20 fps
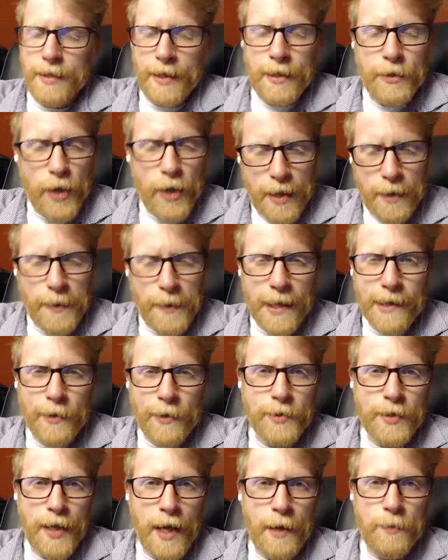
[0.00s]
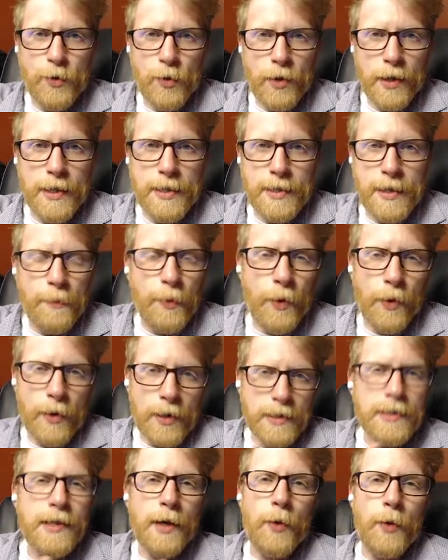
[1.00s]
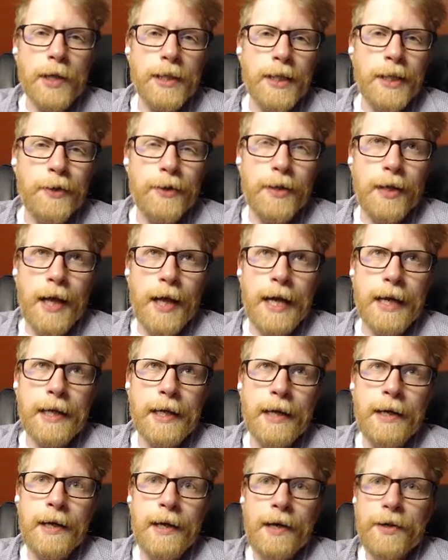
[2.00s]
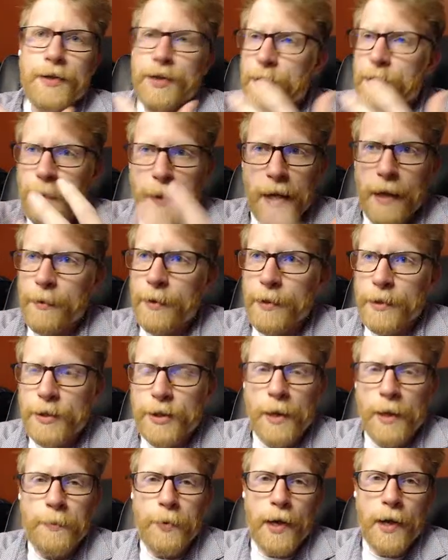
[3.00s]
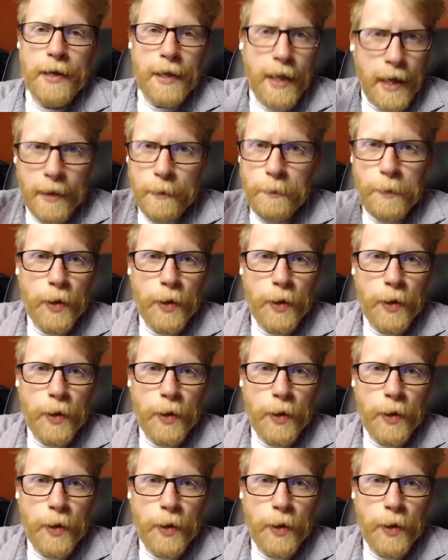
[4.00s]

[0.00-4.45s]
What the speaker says: They try to make those games really simple because they want you to, like, just be able to jump right in.